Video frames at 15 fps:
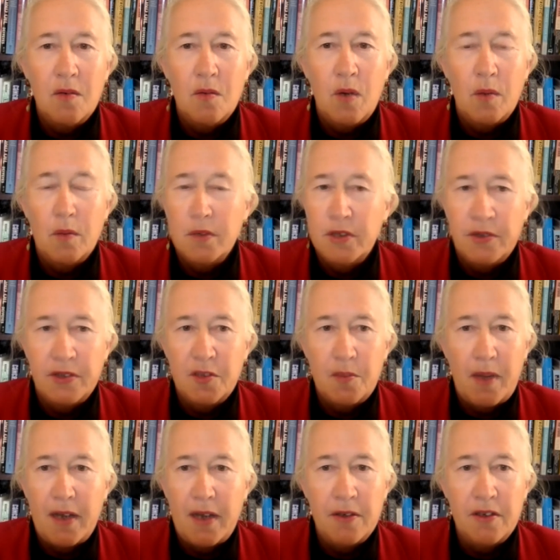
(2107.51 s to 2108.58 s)
what we're doing to
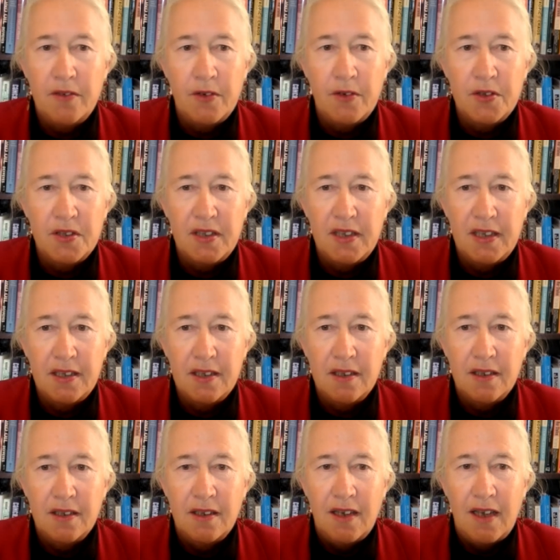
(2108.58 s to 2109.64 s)
biodiversity
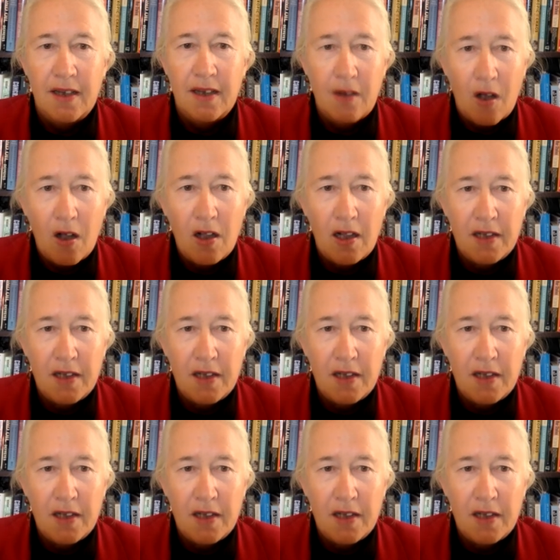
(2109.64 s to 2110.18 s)
at all.